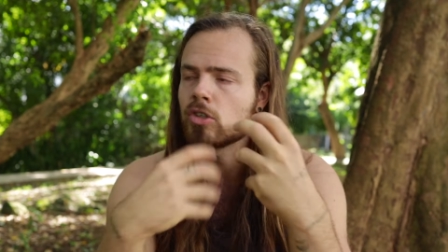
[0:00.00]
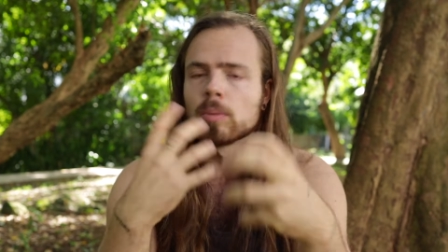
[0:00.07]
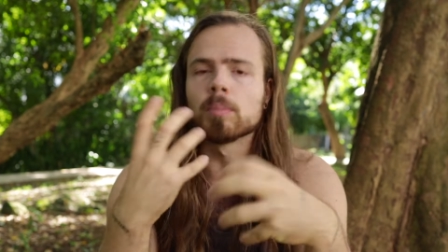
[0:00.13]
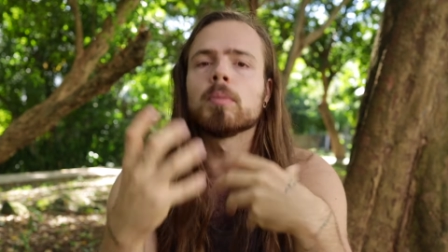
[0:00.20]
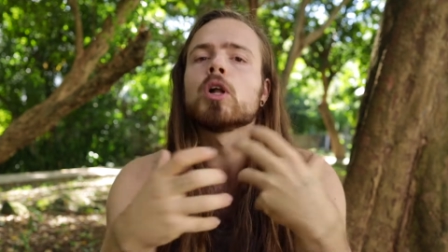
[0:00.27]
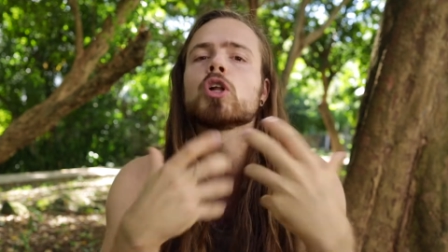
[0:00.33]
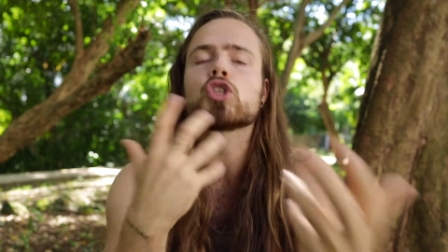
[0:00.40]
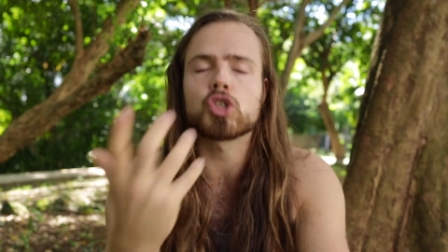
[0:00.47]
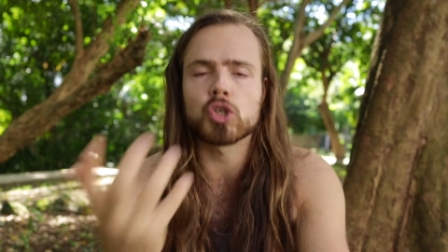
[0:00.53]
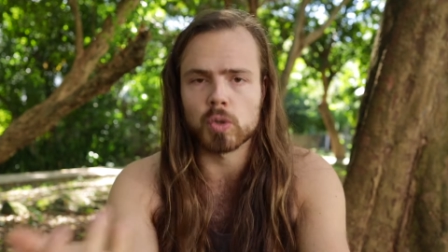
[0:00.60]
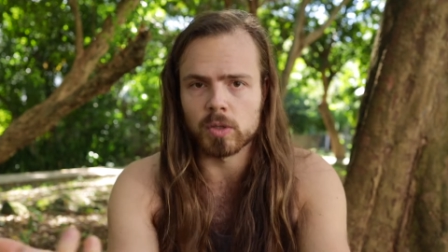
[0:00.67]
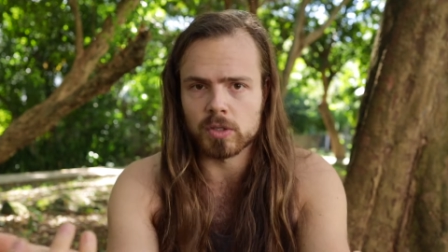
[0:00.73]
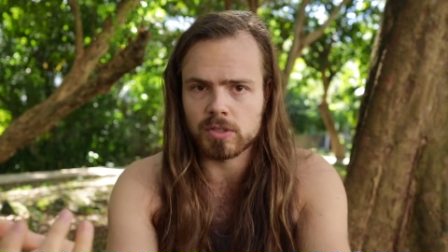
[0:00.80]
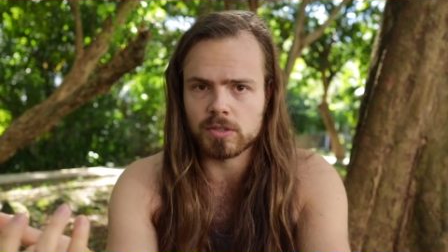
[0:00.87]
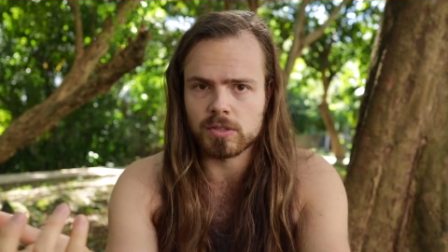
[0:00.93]

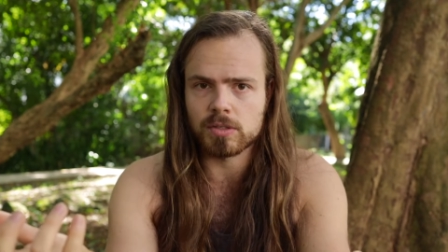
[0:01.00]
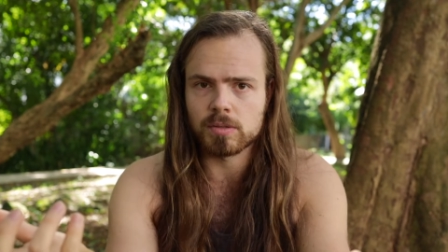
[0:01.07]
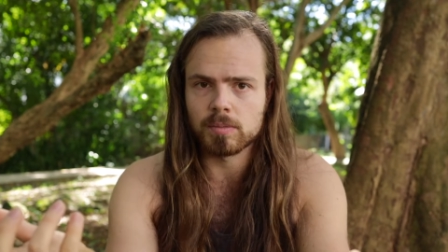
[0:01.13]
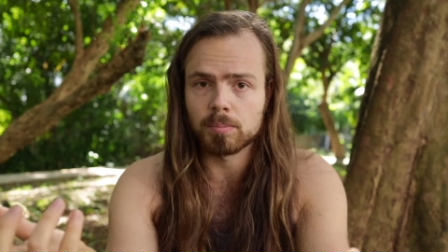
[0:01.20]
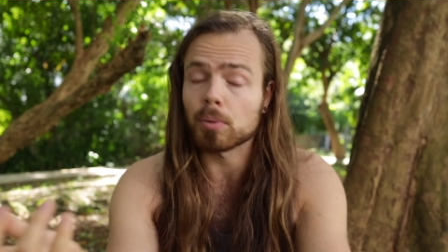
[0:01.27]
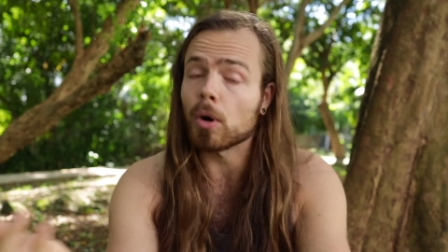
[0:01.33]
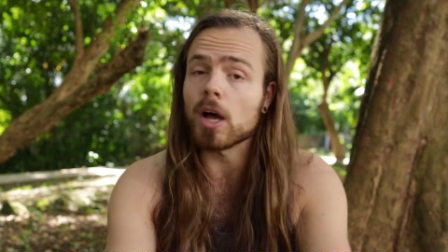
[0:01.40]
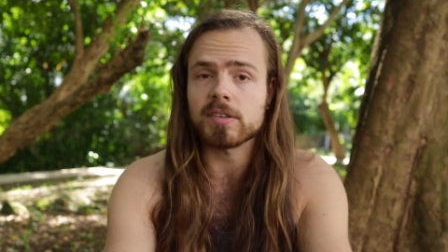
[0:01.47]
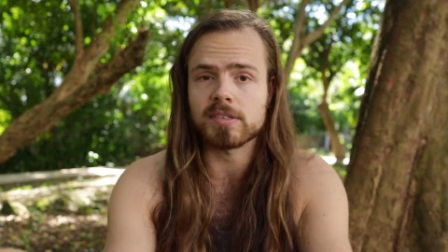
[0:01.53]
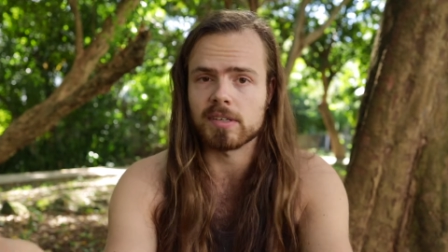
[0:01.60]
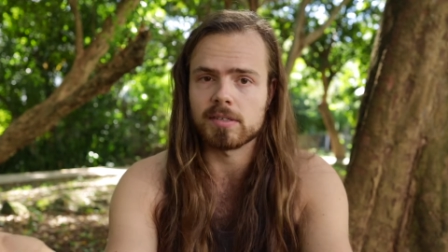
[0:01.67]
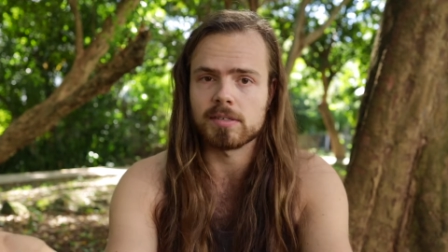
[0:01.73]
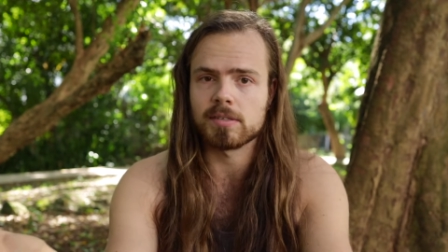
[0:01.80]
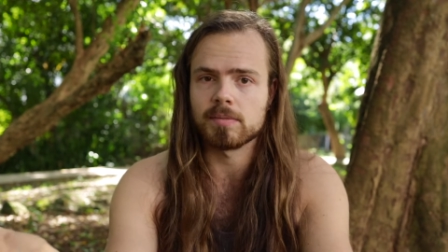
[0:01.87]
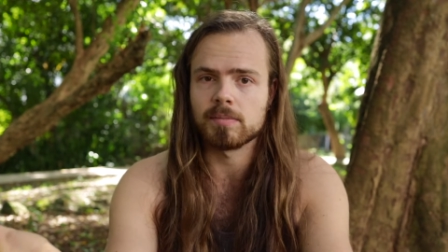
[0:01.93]
tumultuous
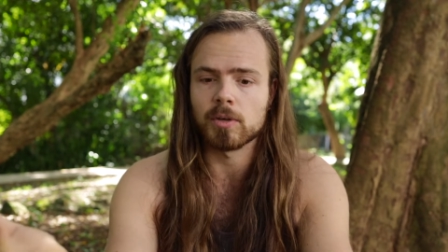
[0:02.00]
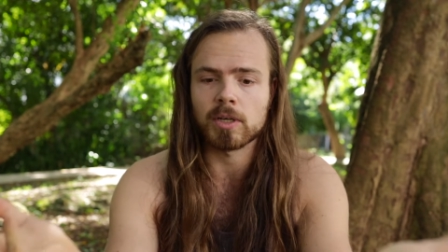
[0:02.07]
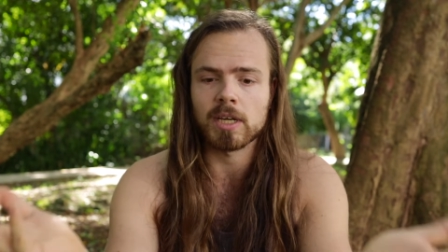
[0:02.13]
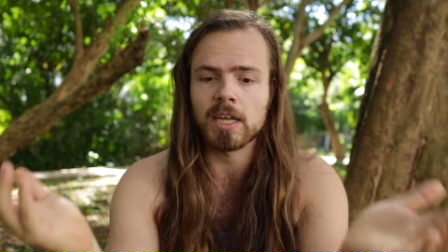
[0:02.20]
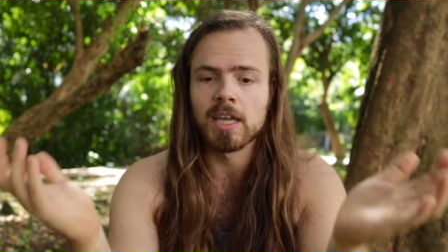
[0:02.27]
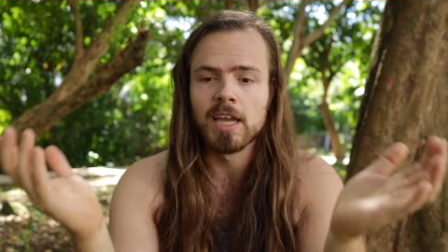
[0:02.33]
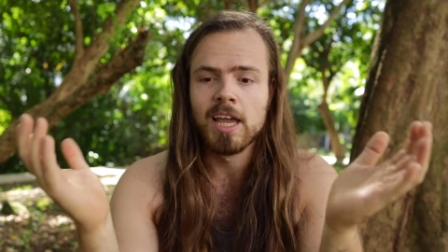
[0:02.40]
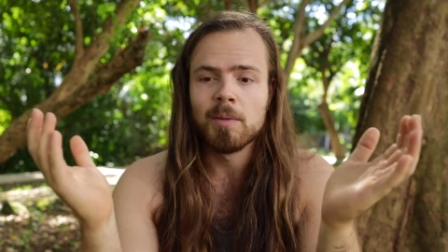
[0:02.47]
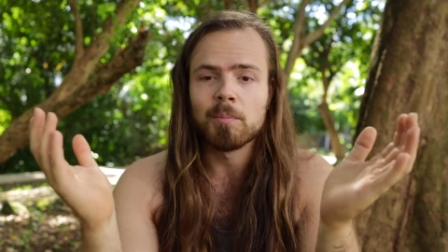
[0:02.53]
process okay